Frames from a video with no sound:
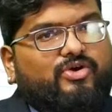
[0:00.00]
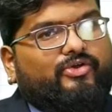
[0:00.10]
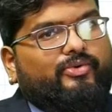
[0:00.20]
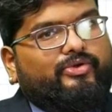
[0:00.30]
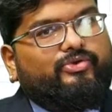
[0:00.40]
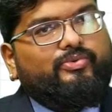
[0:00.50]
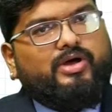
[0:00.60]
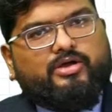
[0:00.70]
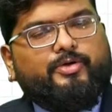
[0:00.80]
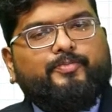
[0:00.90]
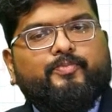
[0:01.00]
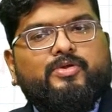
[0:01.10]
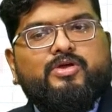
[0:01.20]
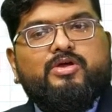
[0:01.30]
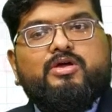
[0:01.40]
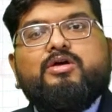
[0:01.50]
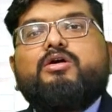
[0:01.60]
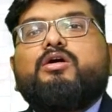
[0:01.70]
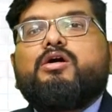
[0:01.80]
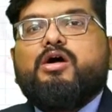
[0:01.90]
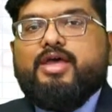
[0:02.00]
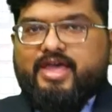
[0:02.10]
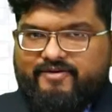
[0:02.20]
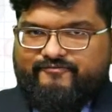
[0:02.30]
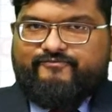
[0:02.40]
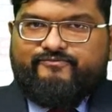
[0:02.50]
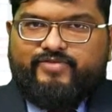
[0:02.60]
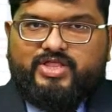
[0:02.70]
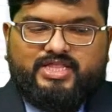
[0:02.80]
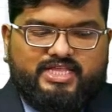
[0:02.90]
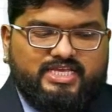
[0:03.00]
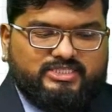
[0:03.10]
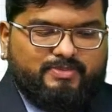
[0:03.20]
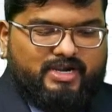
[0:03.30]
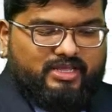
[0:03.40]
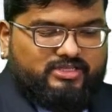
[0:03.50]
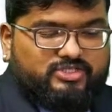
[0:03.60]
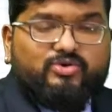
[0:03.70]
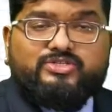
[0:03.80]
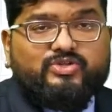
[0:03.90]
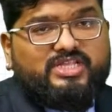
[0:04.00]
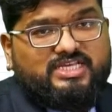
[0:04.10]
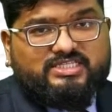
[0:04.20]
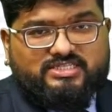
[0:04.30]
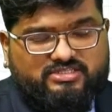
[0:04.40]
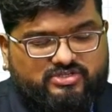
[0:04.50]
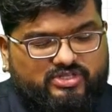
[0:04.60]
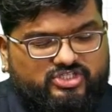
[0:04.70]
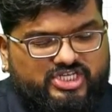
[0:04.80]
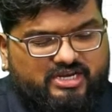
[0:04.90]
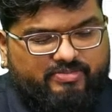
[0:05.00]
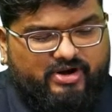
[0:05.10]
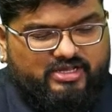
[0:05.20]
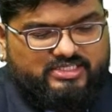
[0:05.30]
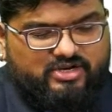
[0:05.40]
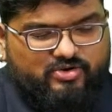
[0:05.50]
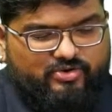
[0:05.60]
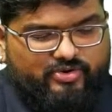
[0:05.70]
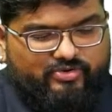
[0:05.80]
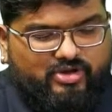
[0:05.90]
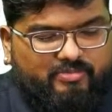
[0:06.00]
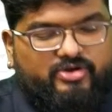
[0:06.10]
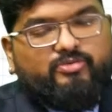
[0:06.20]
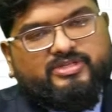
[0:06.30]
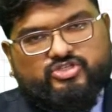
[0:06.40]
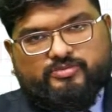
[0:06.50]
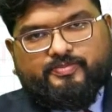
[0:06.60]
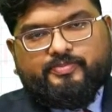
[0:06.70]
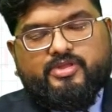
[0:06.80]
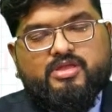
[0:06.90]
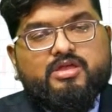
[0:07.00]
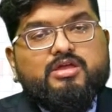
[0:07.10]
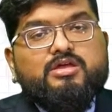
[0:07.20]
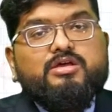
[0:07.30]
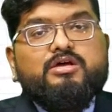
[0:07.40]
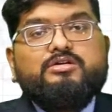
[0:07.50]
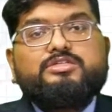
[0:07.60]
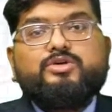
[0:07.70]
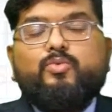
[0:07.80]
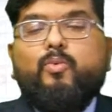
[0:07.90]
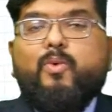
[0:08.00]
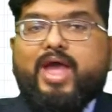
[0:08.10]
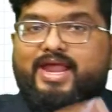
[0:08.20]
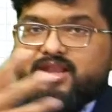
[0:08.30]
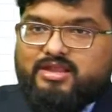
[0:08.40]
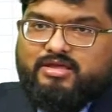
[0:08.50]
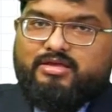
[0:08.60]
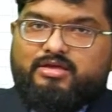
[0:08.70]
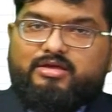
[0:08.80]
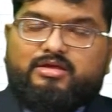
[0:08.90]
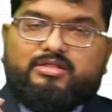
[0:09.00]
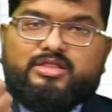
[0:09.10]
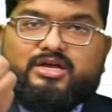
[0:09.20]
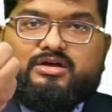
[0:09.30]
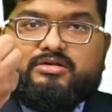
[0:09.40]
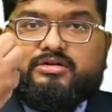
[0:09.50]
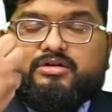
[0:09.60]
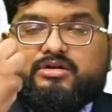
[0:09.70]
not going to occur. If these so the gene products are not going to come into picture. So when the